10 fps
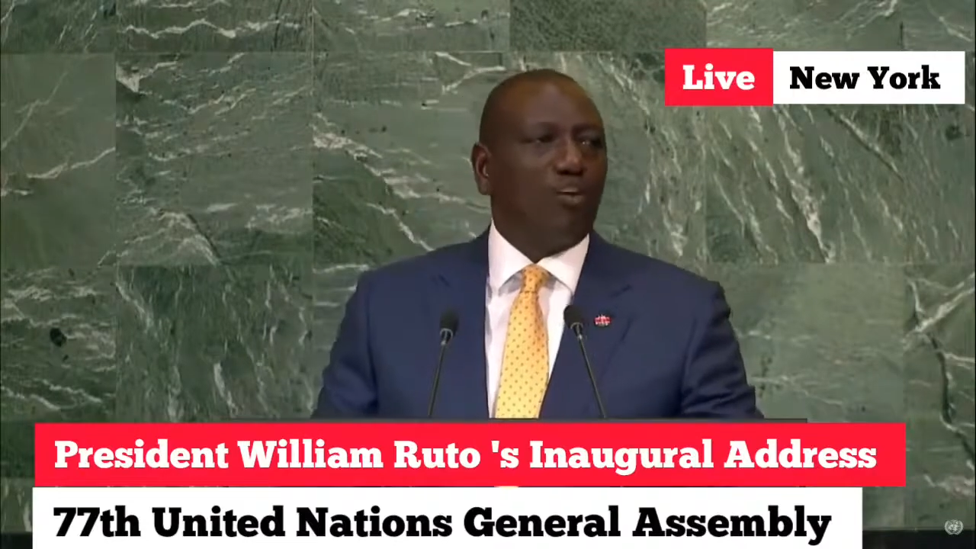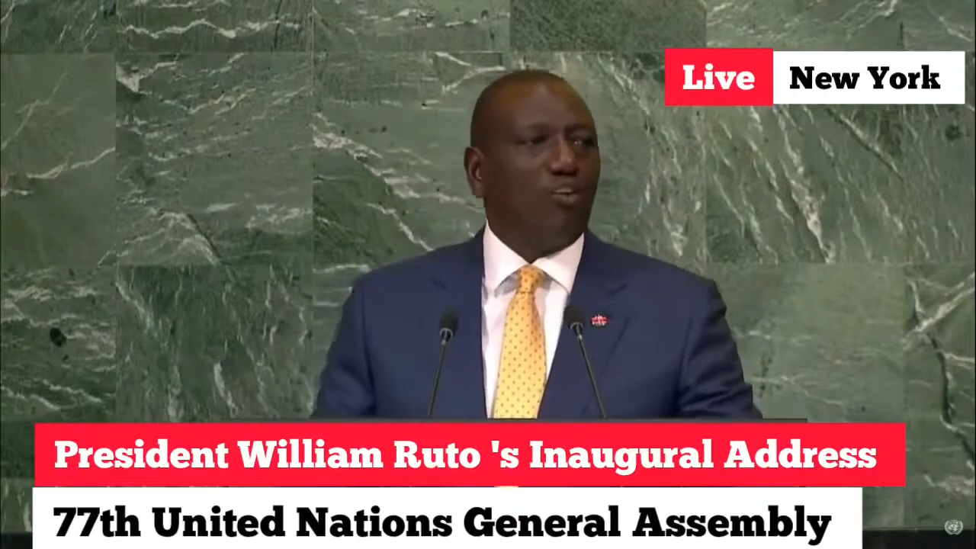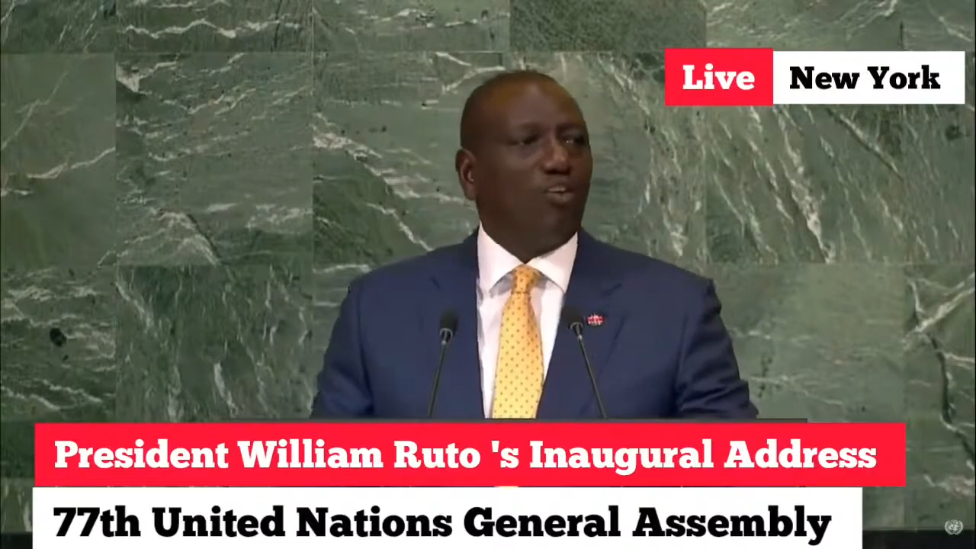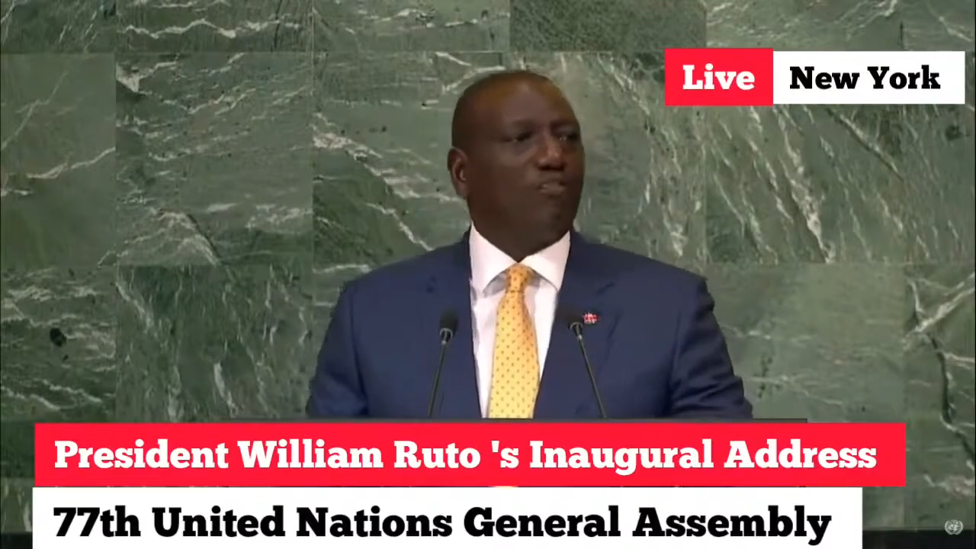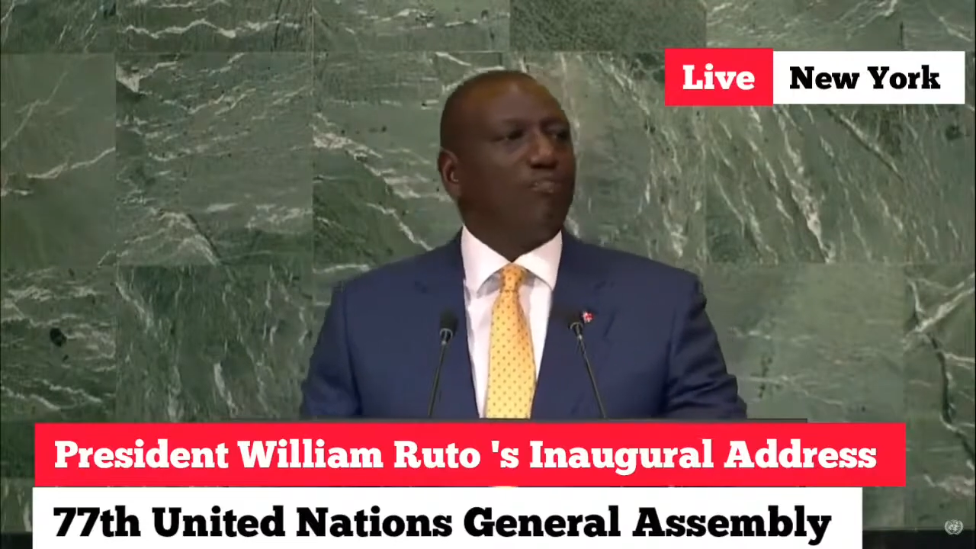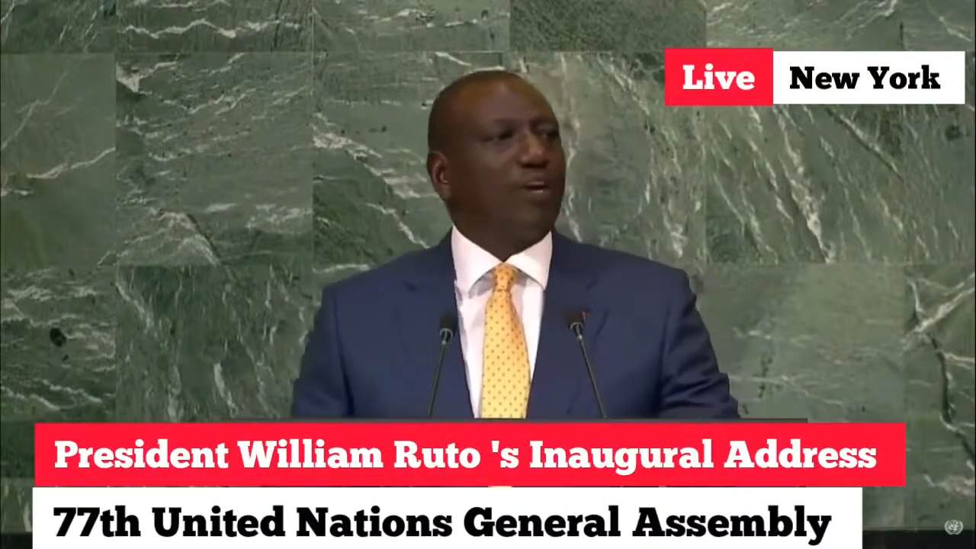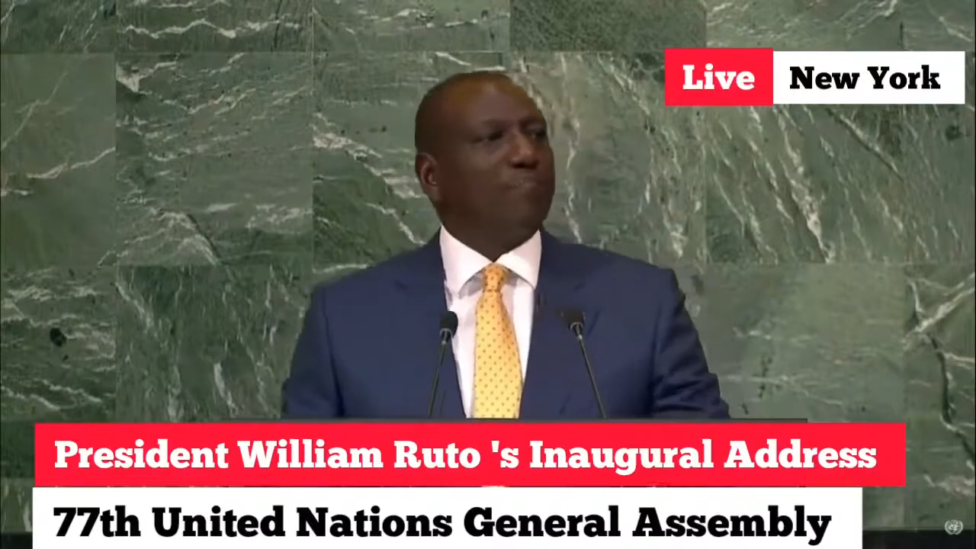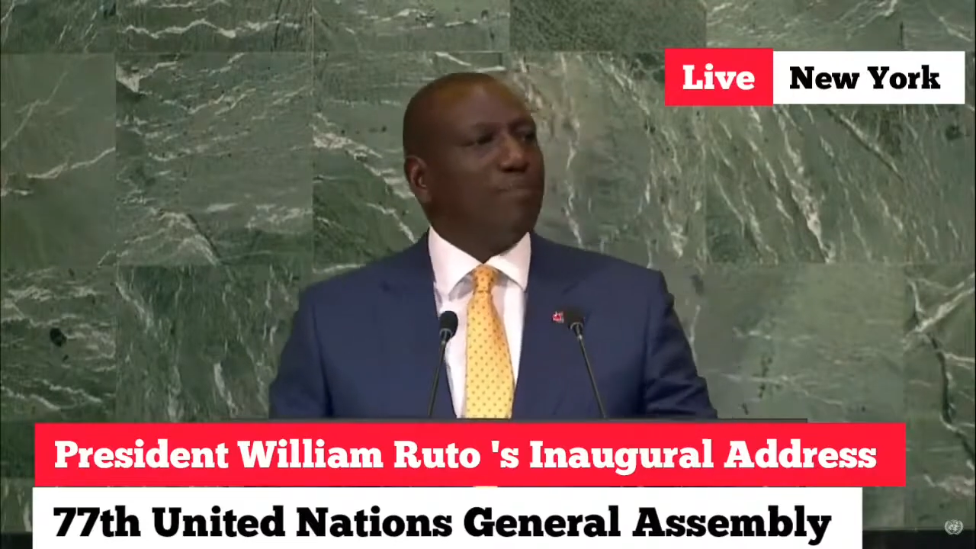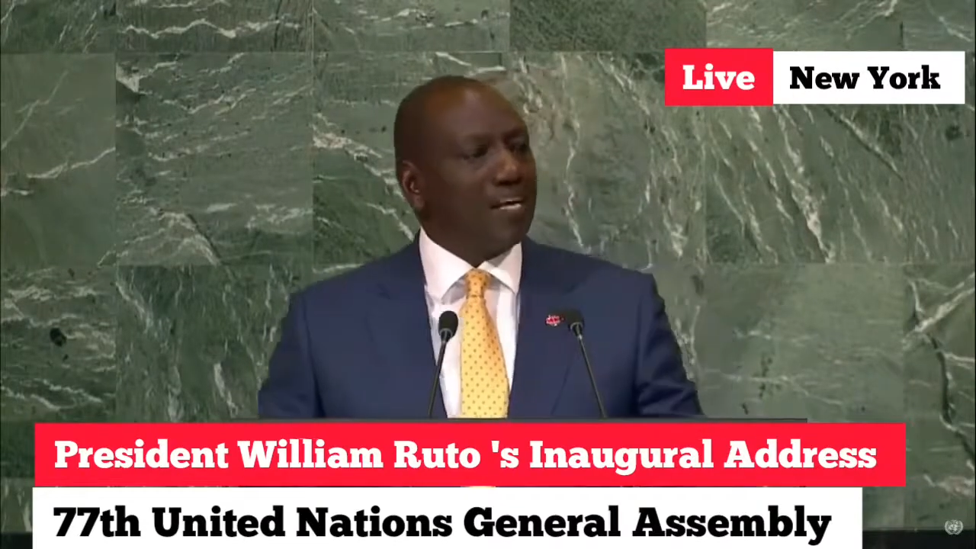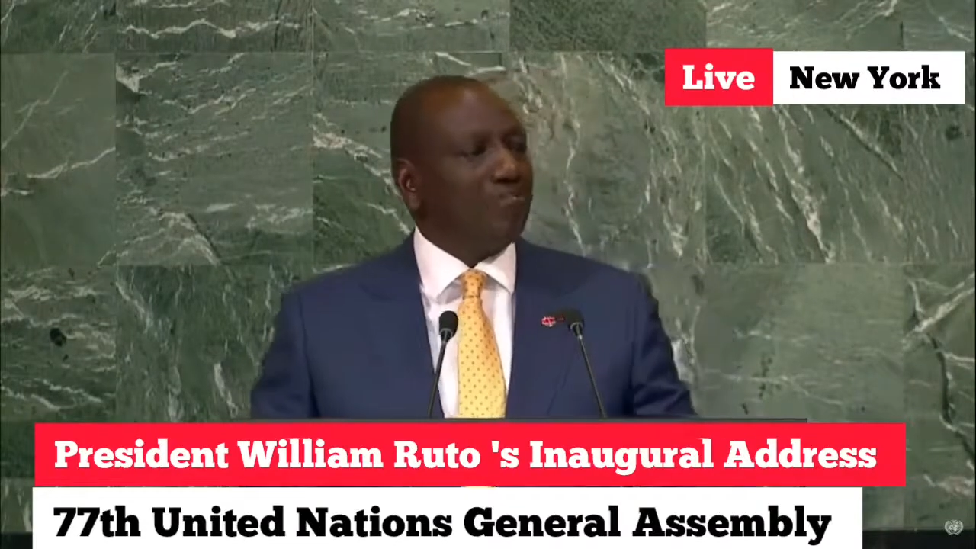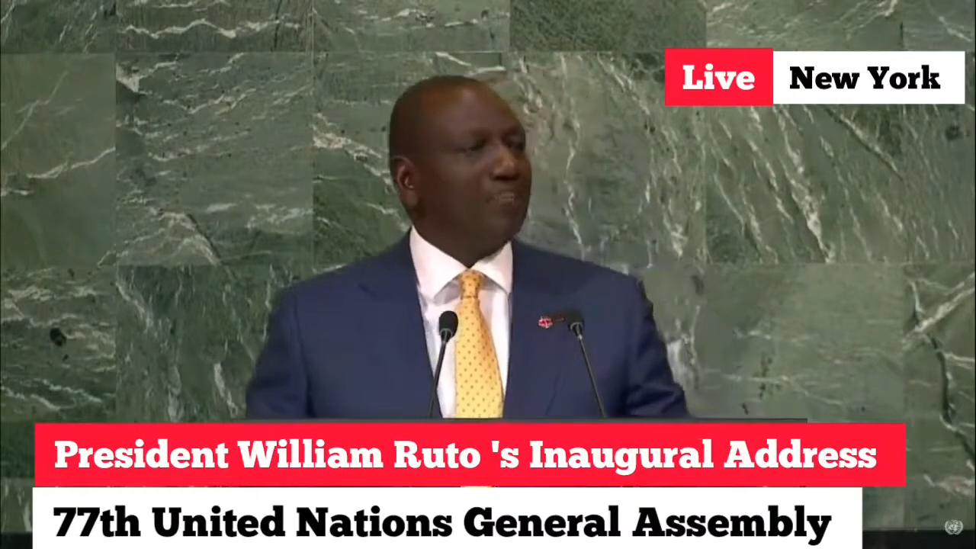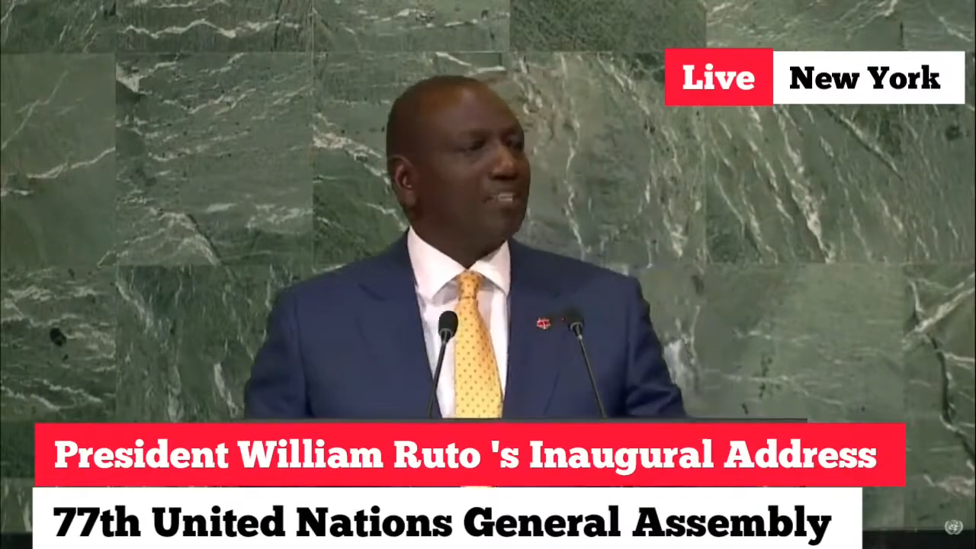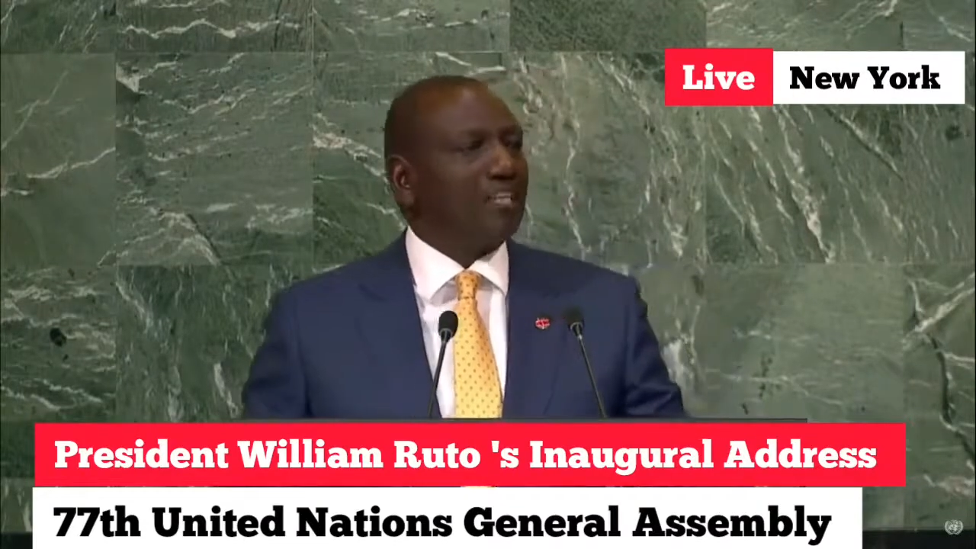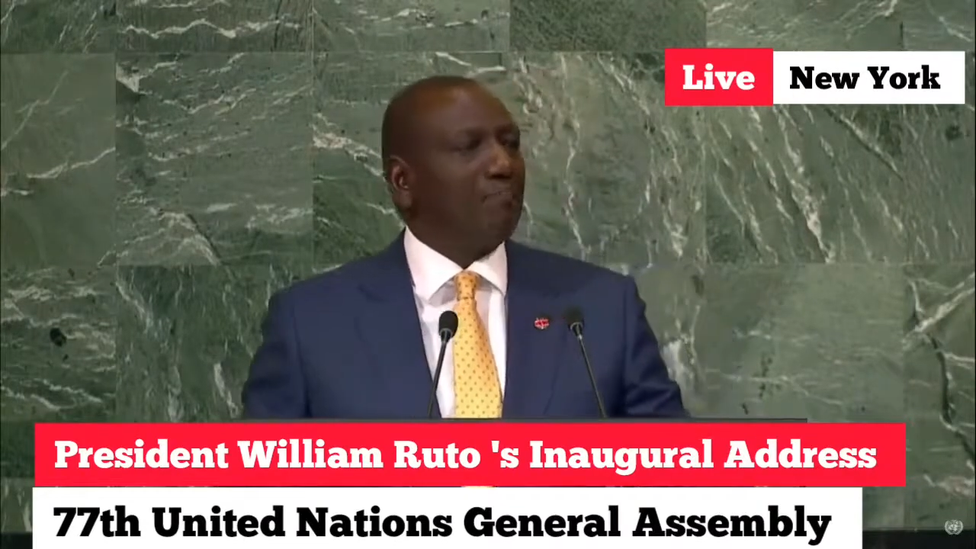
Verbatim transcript: of the manifest